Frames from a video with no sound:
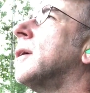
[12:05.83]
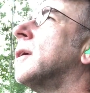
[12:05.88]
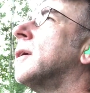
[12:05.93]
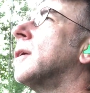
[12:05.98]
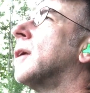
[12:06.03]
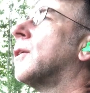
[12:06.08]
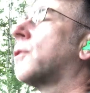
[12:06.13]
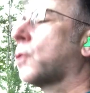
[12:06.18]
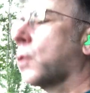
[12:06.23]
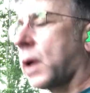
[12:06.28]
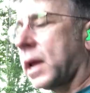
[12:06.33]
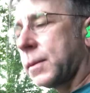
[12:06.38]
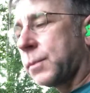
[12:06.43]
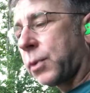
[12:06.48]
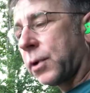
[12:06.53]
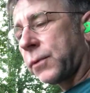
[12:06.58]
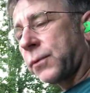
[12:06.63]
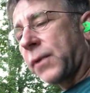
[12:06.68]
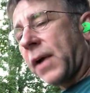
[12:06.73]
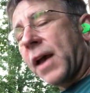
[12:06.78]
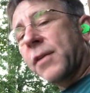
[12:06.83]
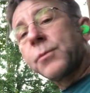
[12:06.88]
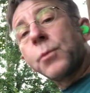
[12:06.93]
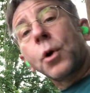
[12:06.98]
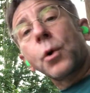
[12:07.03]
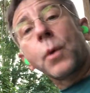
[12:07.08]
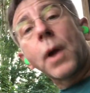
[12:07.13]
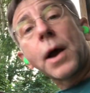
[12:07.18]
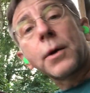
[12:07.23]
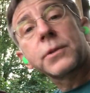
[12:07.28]
let's go ahead and put 5
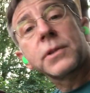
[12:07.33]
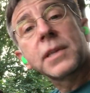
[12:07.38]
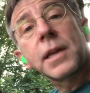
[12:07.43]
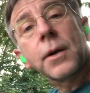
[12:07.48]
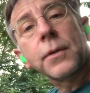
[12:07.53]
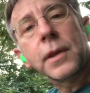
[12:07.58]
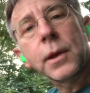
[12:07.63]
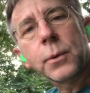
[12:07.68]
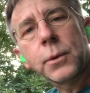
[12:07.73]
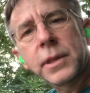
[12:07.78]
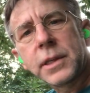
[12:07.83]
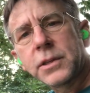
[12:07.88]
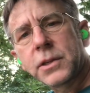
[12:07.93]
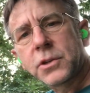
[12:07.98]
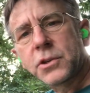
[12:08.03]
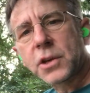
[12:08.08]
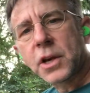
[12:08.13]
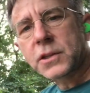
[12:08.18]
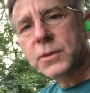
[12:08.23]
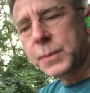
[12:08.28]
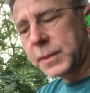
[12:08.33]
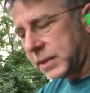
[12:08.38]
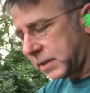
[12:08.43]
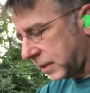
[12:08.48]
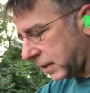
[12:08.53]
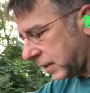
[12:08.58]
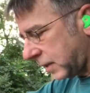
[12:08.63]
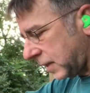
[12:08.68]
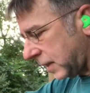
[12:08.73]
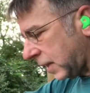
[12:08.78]
more rounds down there with these
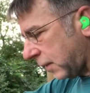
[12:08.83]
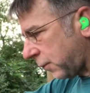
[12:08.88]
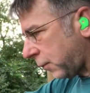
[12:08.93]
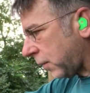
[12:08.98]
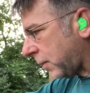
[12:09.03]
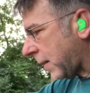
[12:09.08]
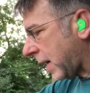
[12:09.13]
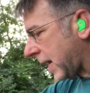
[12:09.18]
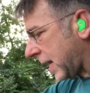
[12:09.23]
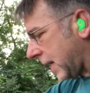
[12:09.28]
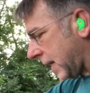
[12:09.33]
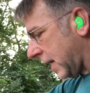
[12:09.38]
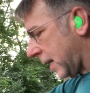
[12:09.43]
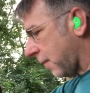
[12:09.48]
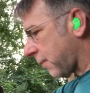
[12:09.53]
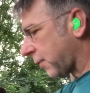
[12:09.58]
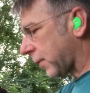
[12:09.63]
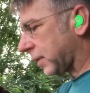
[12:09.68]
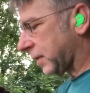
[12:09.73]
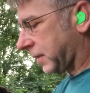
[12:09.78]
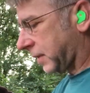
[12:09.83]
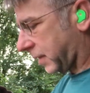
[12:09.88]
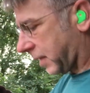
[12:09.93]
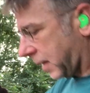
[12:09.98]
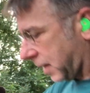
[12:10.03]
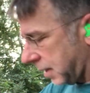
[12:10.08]
adjustments and see if we made any difference.